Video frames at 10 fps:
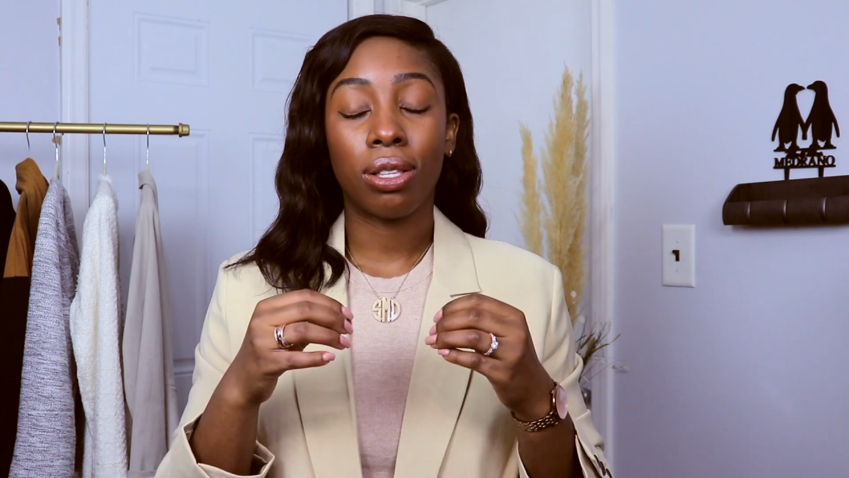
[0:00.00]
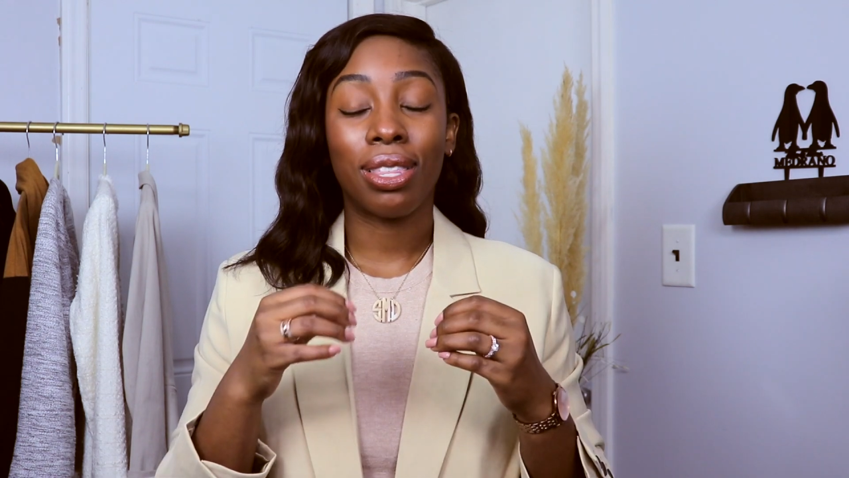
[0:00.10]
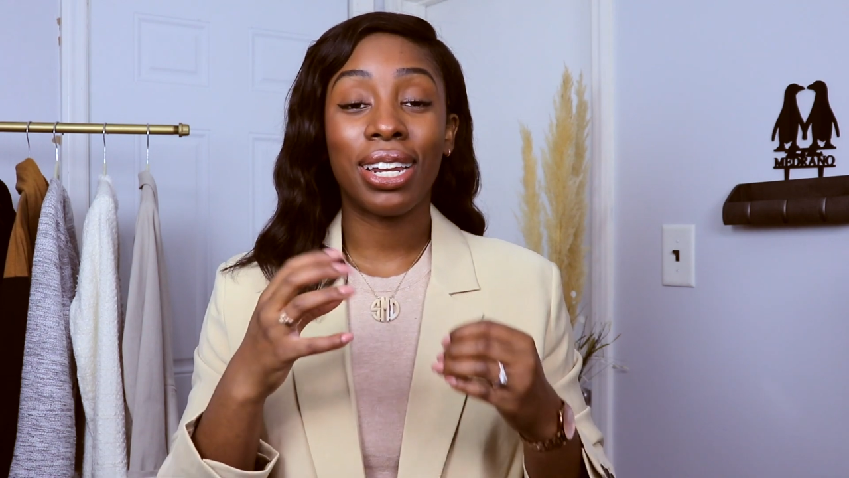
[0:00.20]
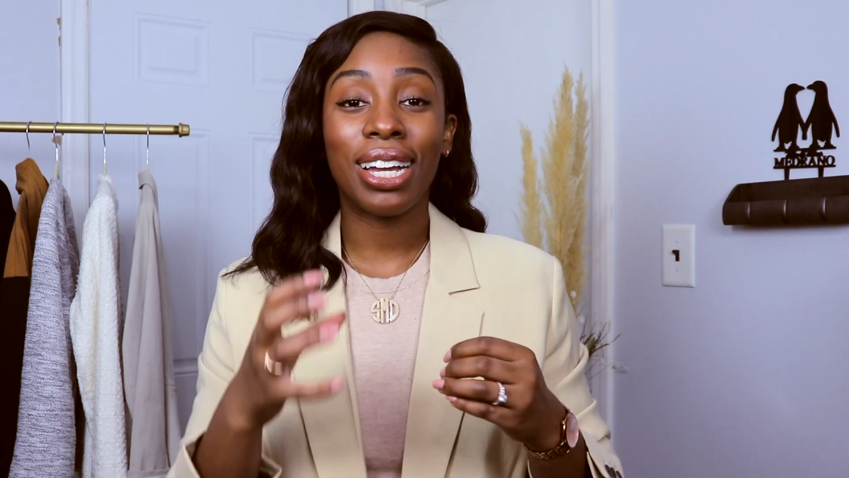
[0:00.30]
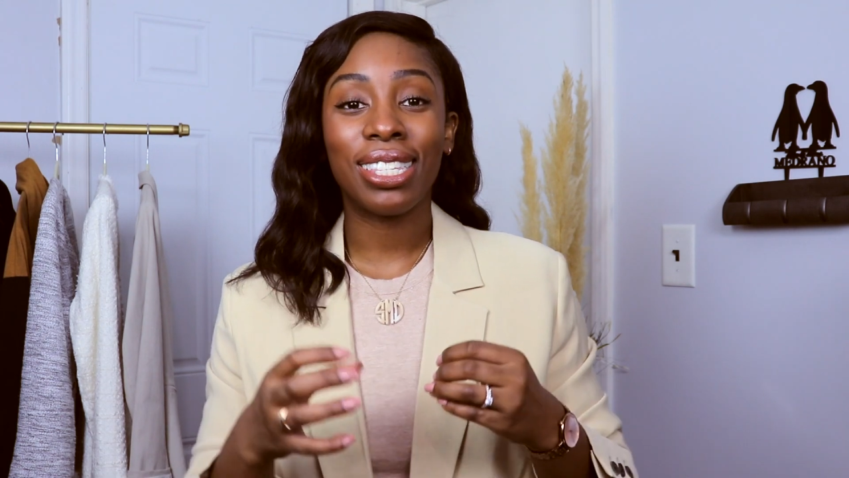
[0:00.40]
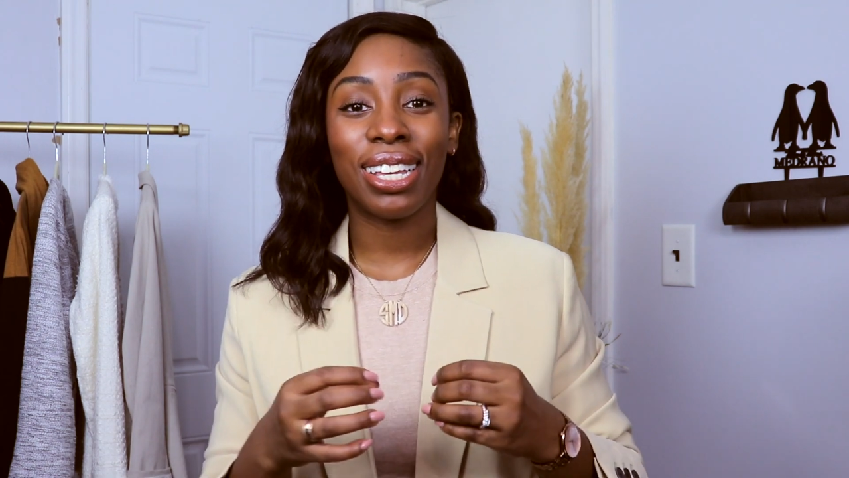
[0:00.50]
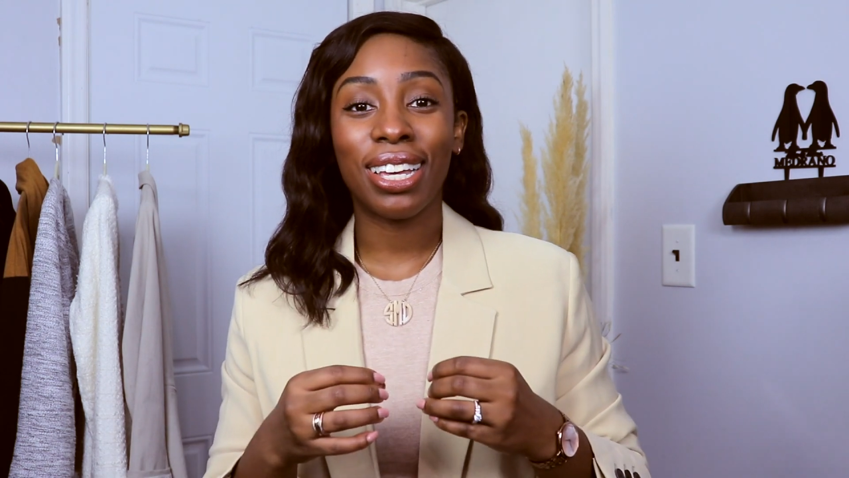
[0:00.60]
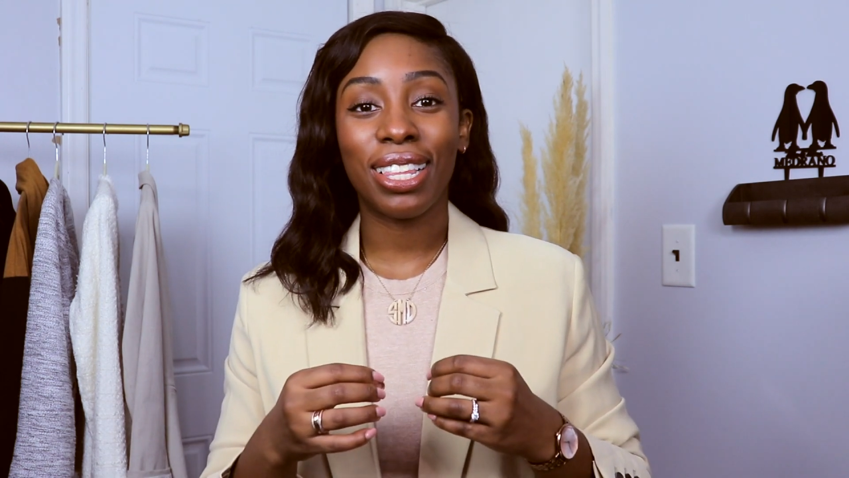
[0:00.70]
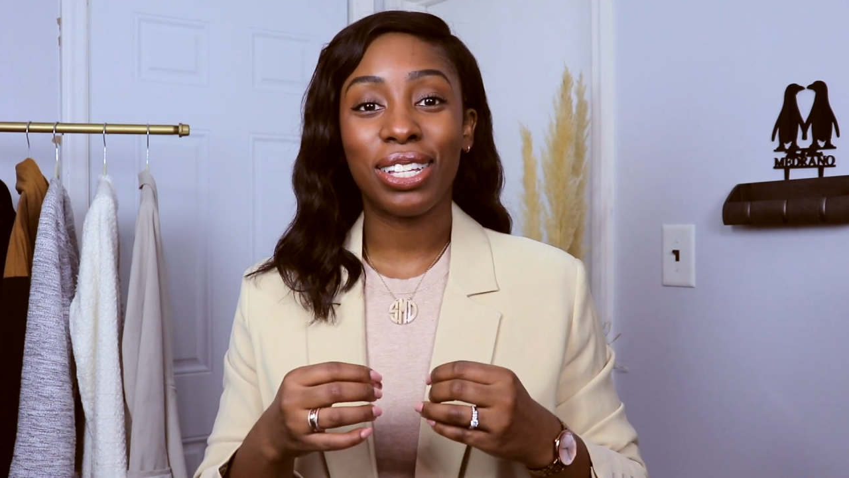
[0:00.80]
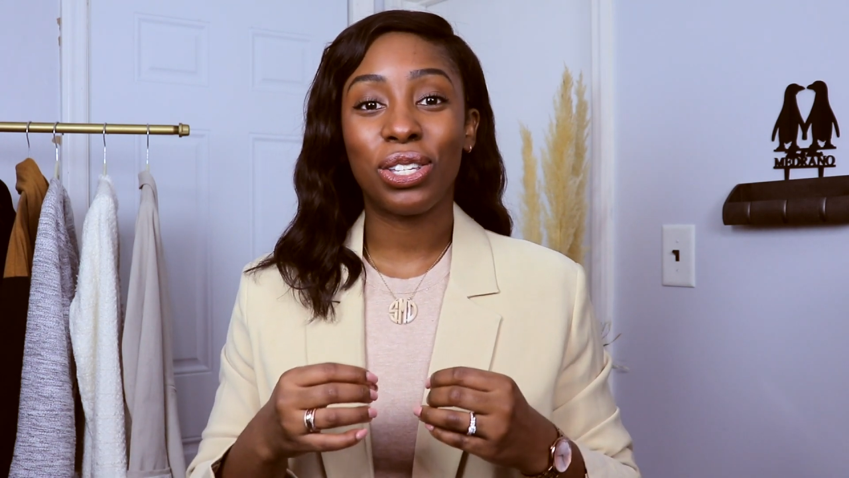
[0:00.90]
The next thing
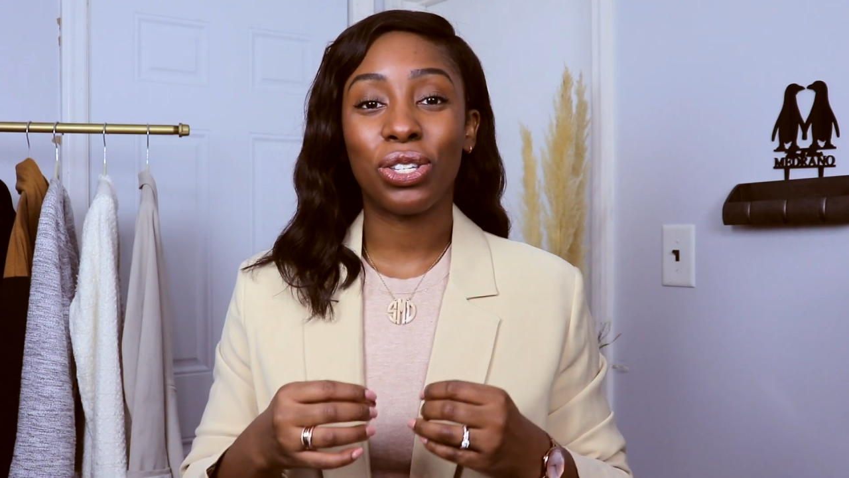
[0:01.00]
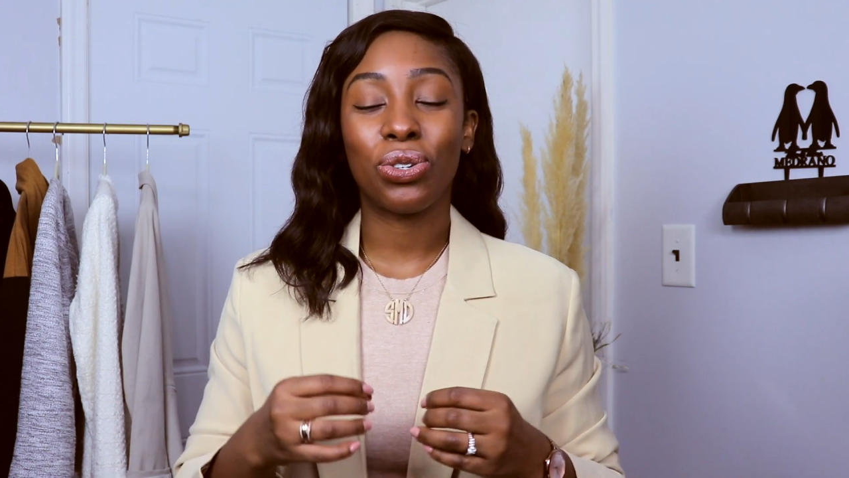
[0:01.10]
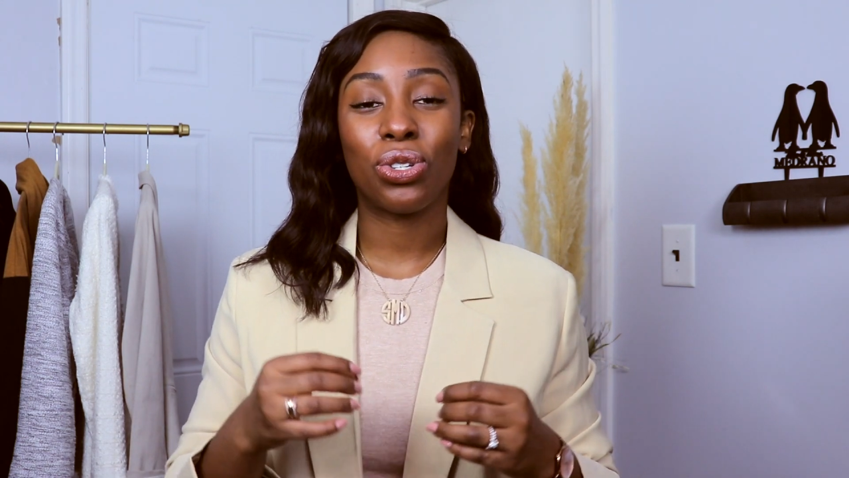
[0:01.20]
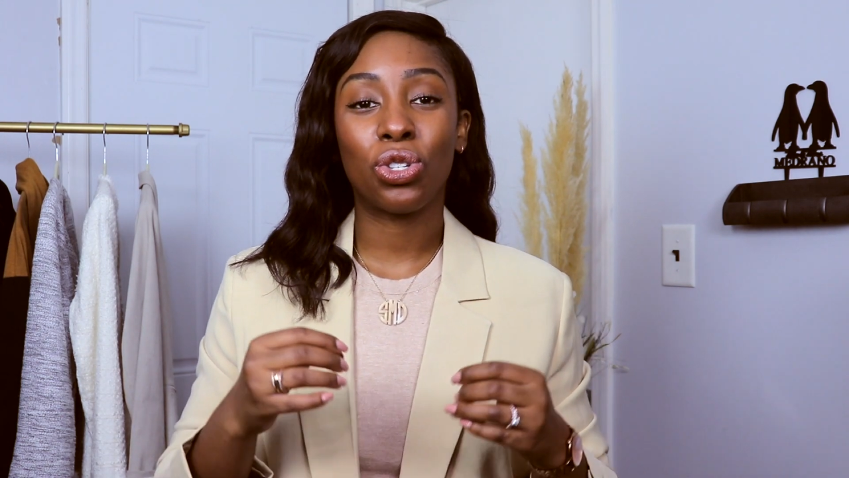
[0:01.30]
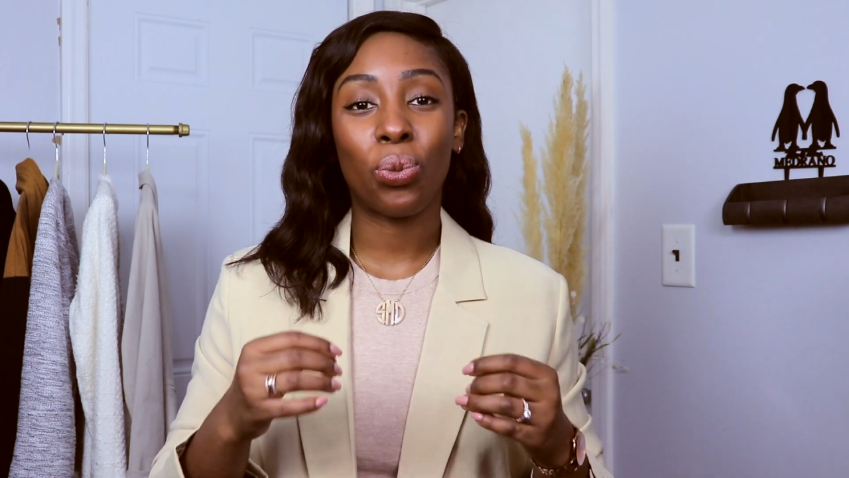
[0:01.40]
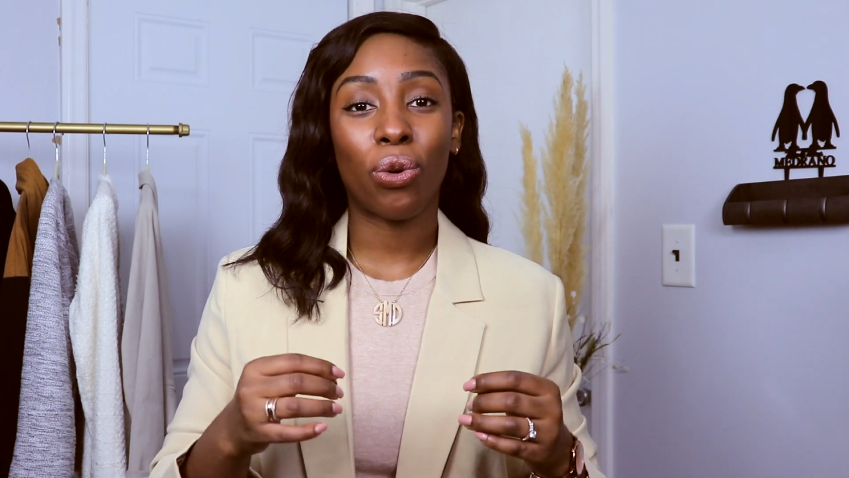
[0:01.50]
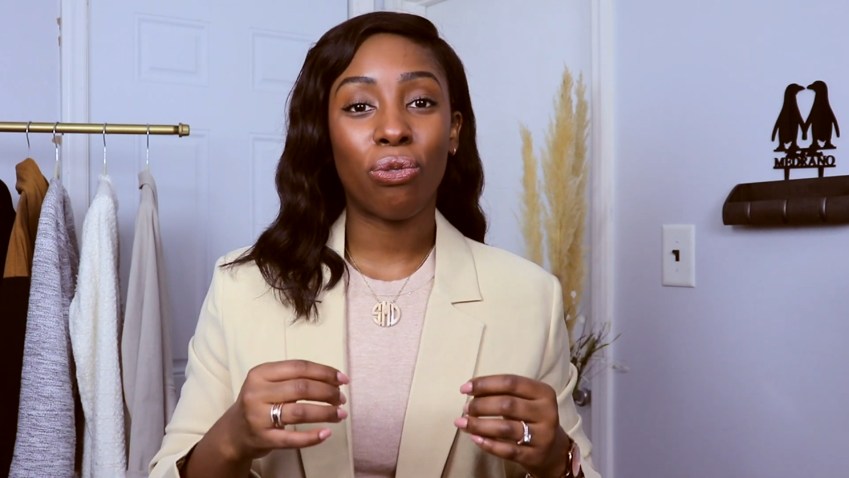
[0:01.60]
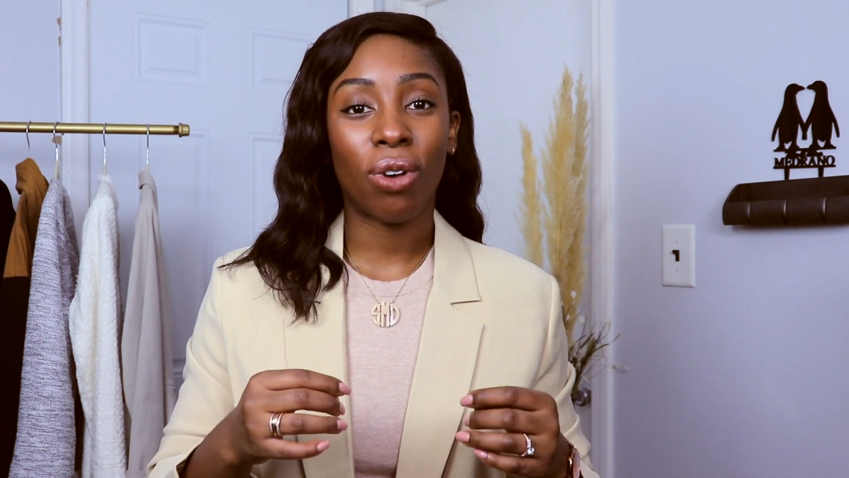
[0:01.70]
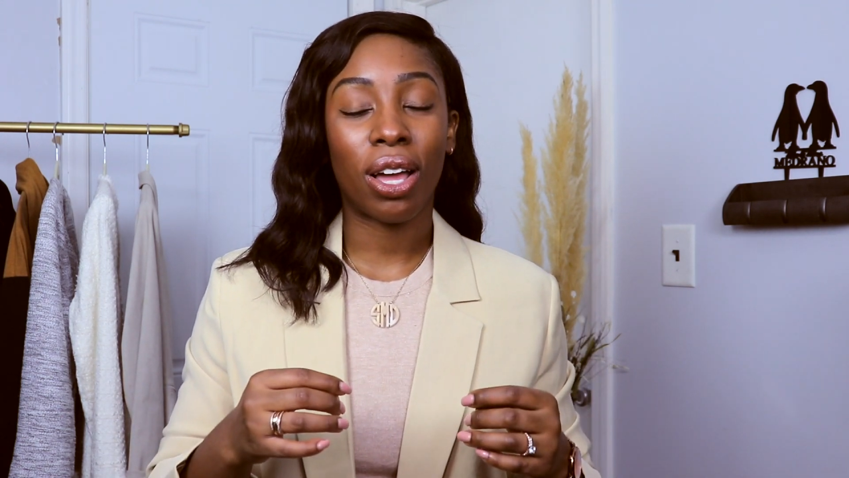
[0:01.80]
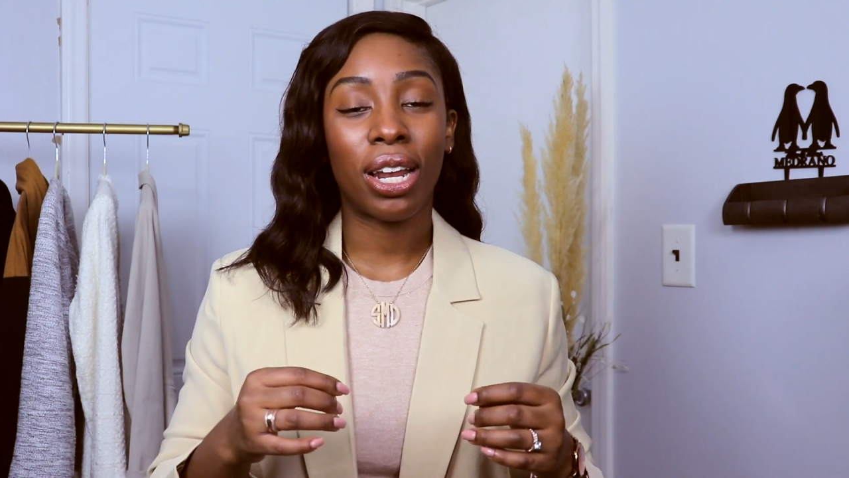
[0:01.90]
I like to do is super
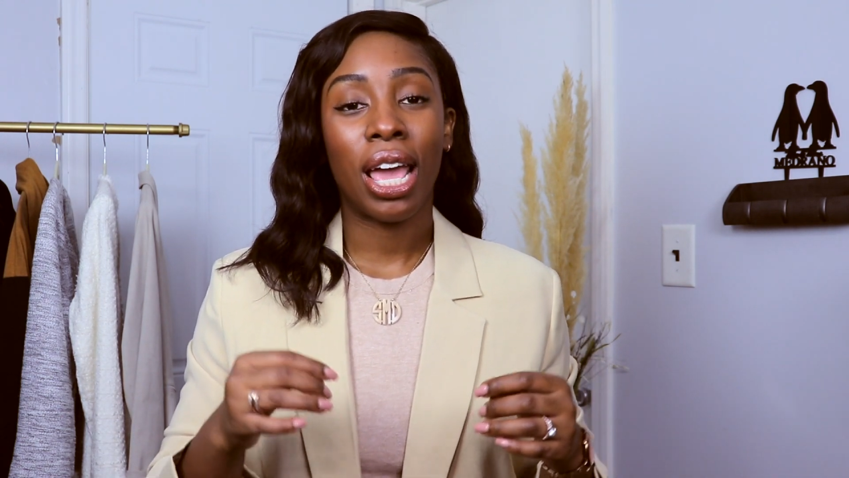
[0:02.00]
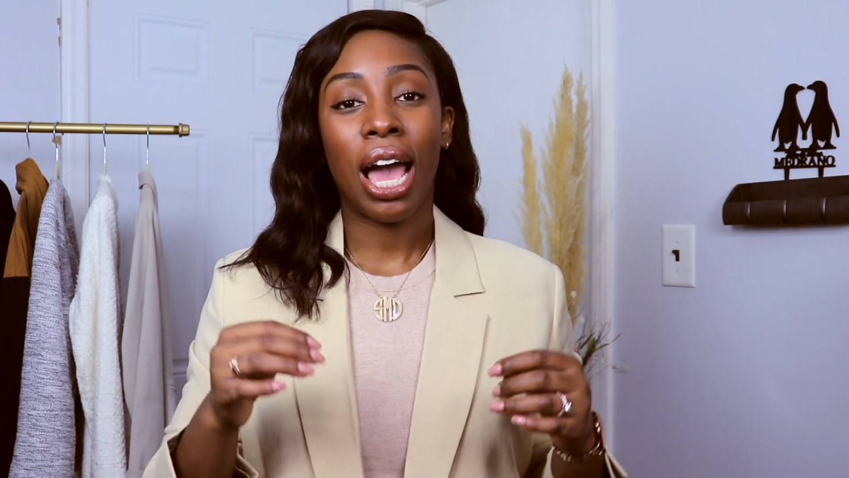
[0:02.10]
fun.